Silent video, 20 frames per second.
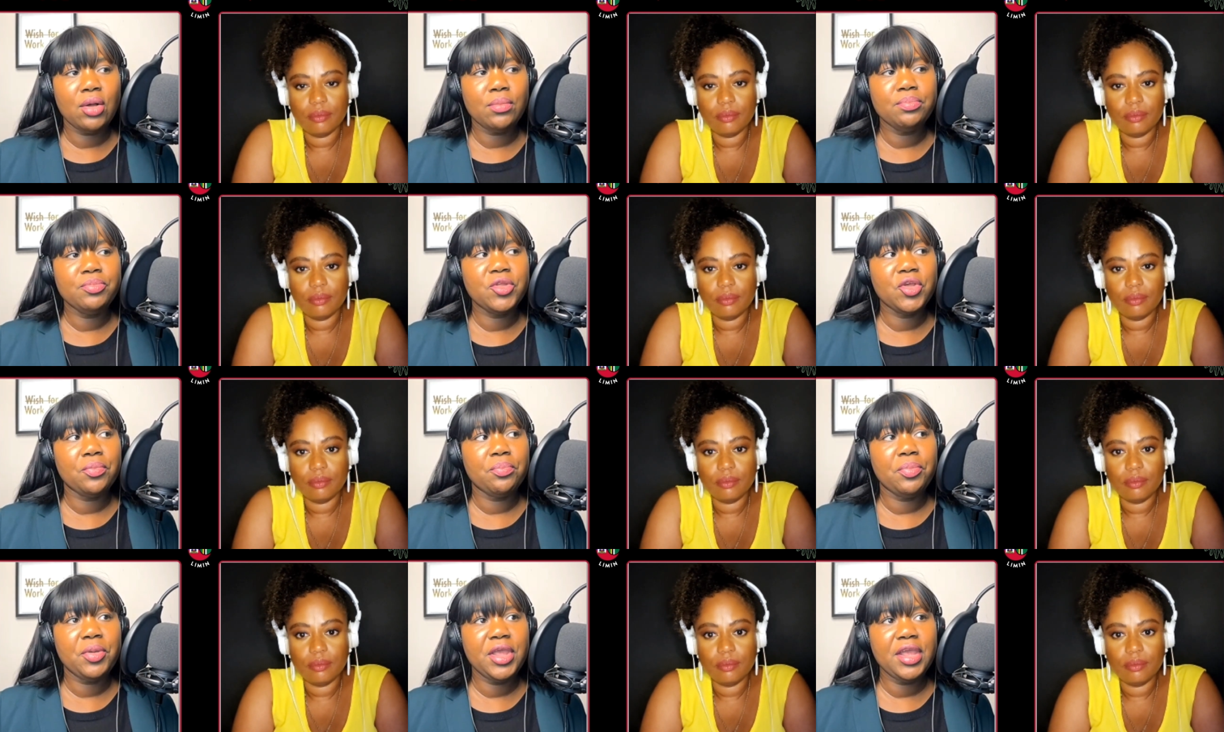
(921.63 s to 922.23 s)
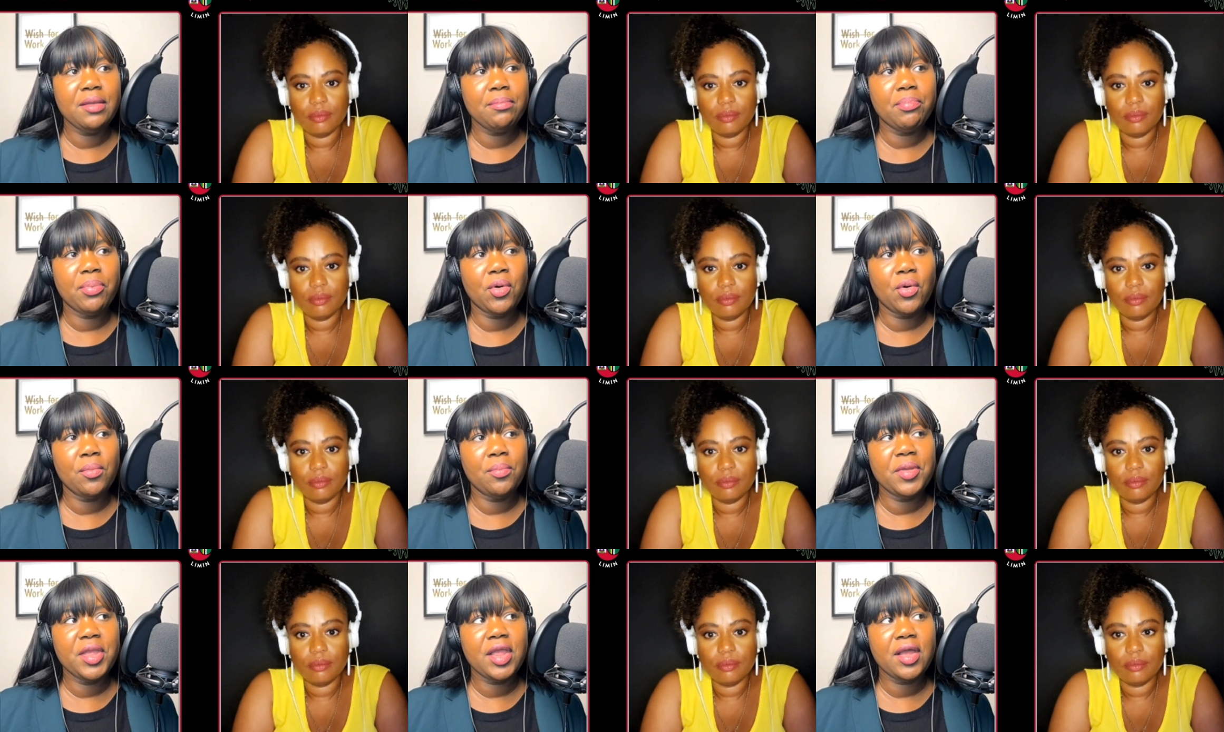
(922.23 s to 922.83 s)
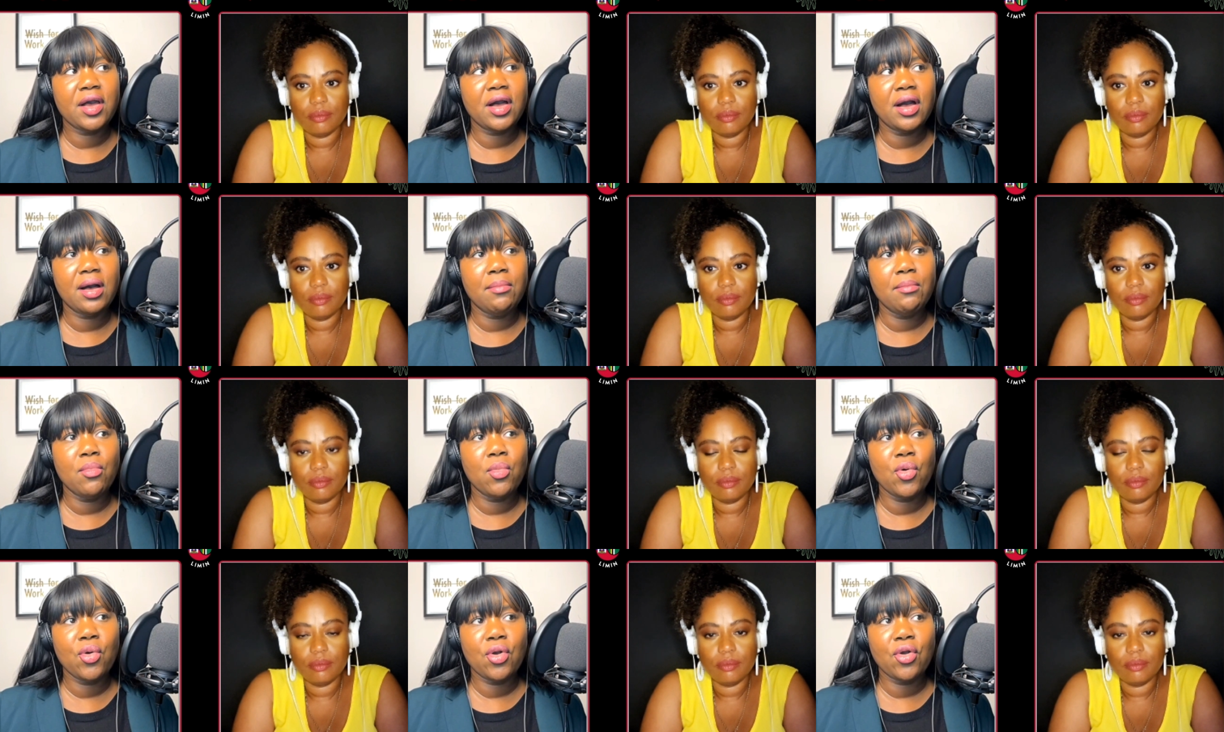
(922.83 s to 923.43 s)
Speaker 1: helped people
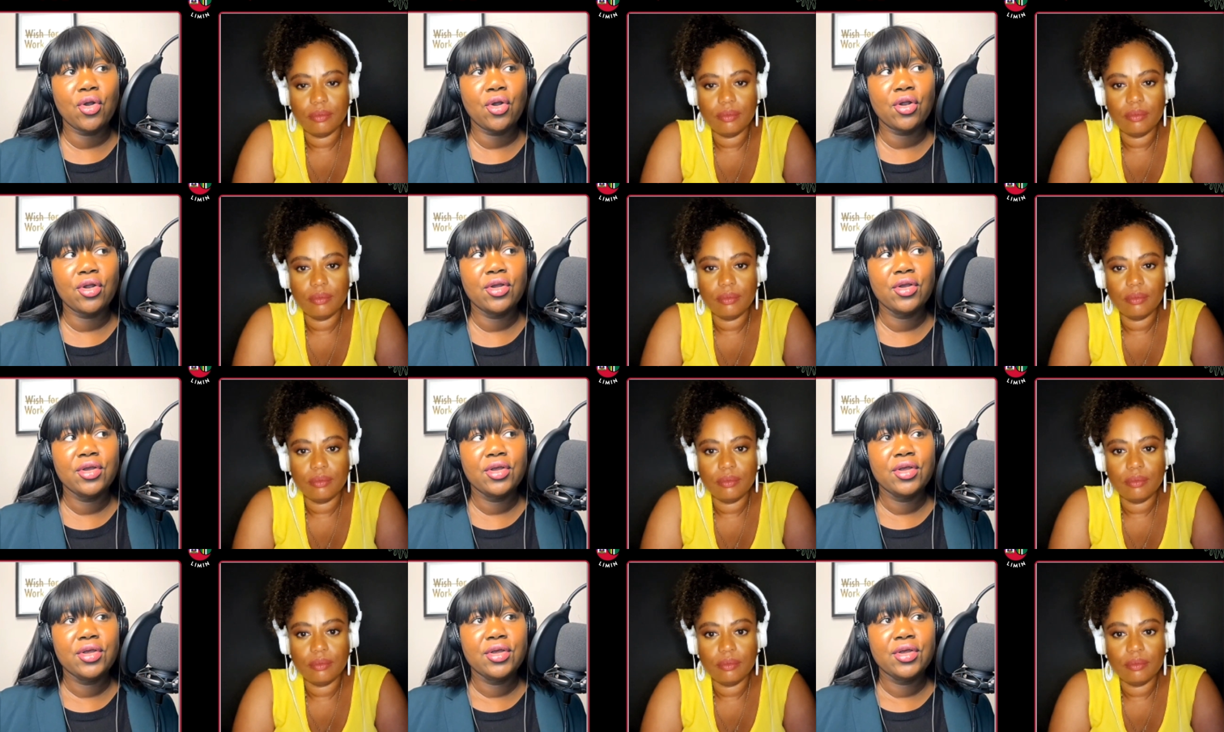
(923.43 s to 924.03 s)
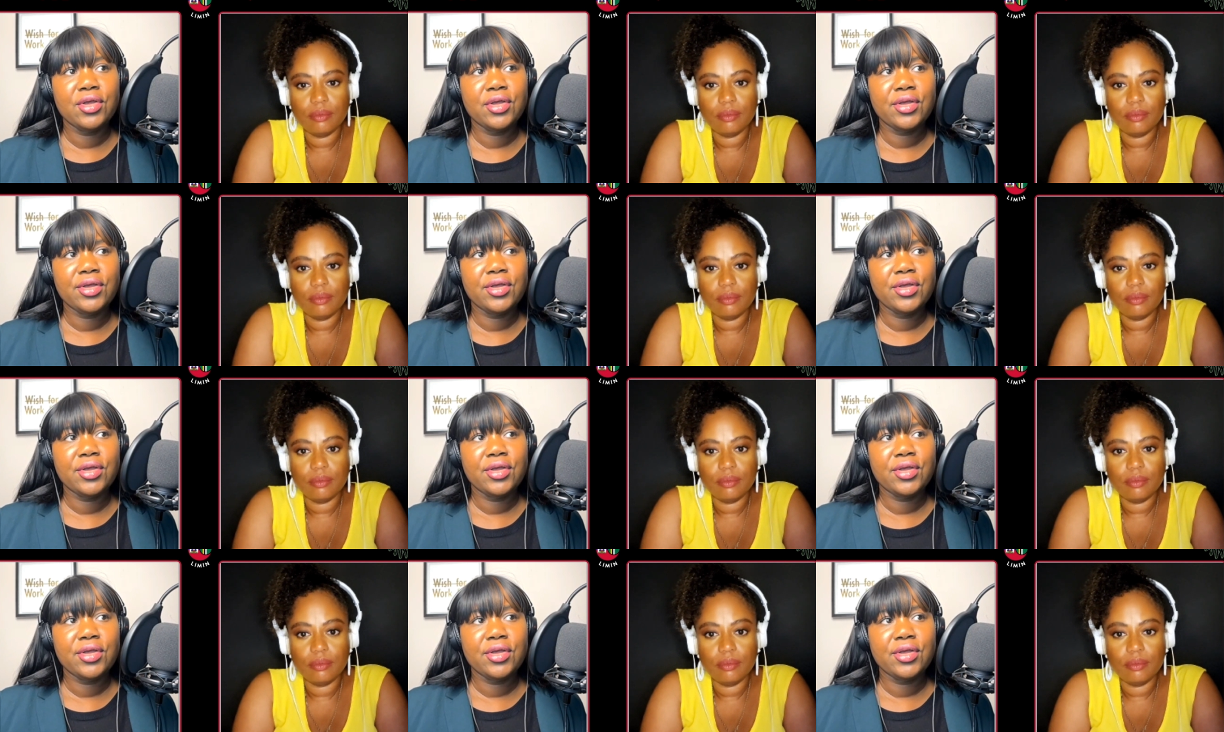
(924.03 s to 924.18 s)
become more